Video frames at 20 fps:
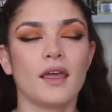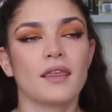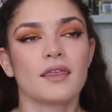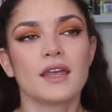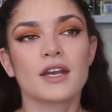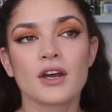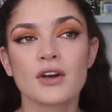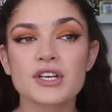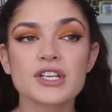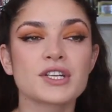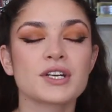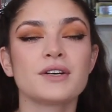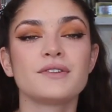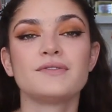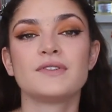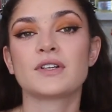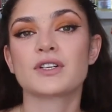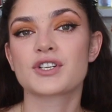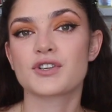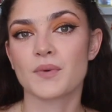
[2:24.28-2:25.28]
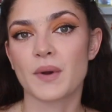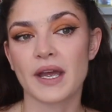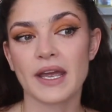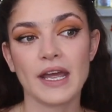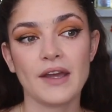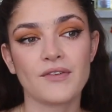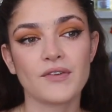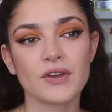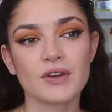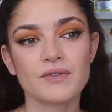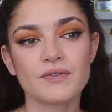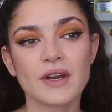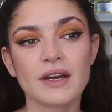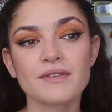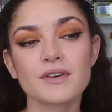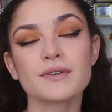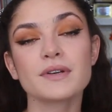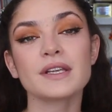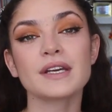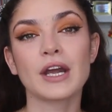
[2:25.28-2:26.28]
the notion of feng shui, if you've
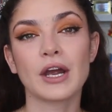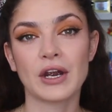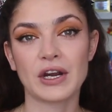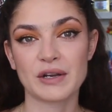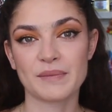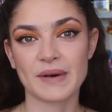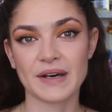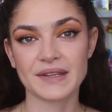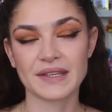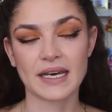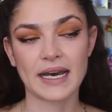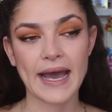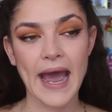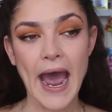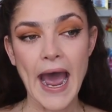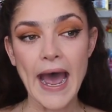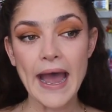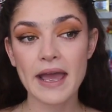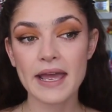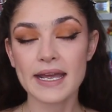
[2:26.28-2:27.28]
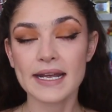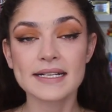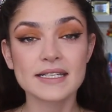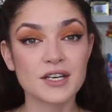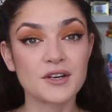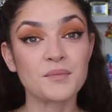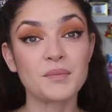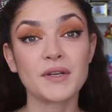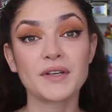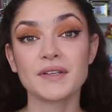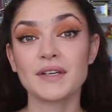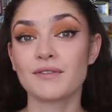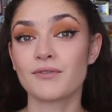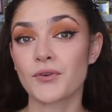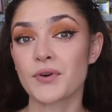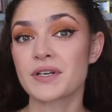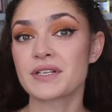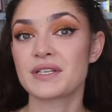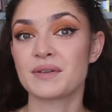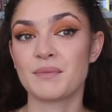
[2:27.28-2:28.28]
never really heard about that, I it's completely
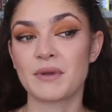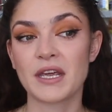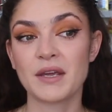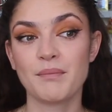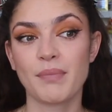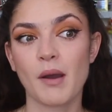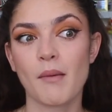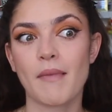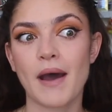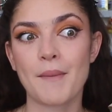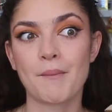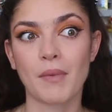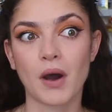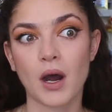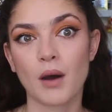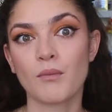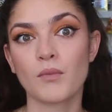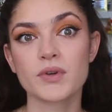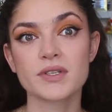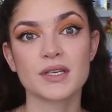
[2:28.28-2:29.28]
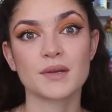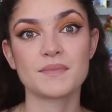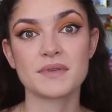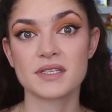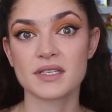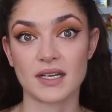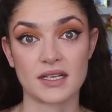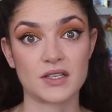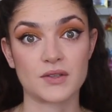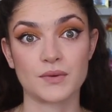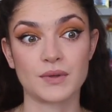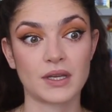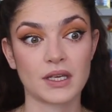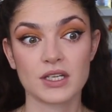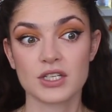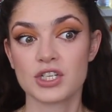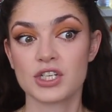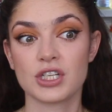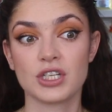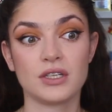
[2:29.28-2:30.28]
foreign to me, but my mom was obsessed with
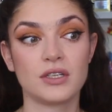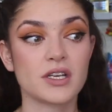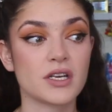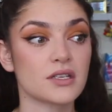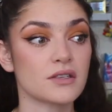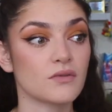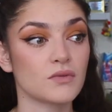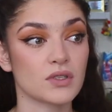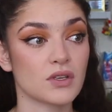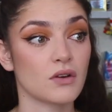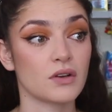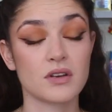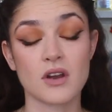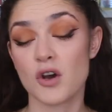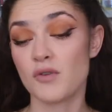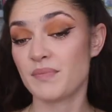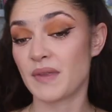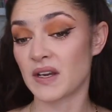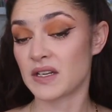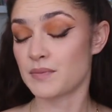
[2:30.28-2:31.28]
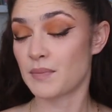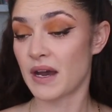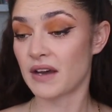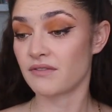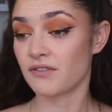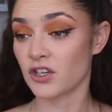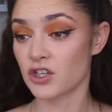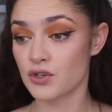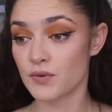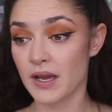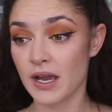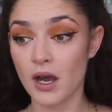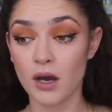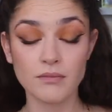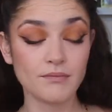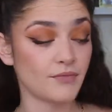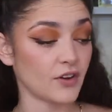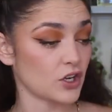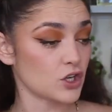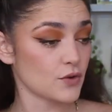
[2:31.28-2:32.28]
it. She just was, oh, nope, that's bad feng shui,
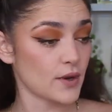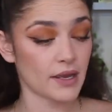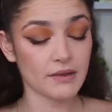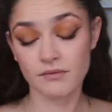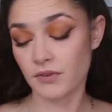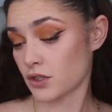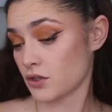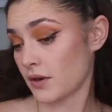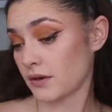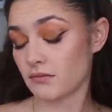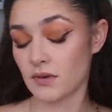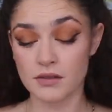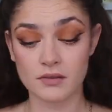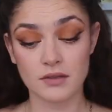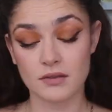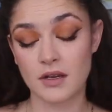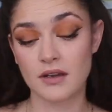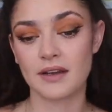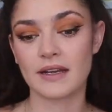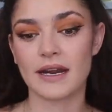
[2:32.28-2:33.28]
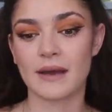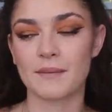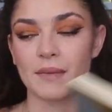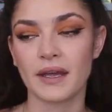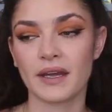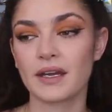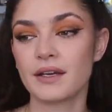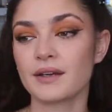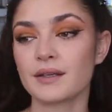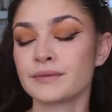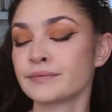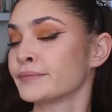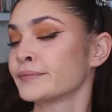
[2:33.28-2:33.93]
oh, feng shui, feng shui, no, no, no, and I'm like,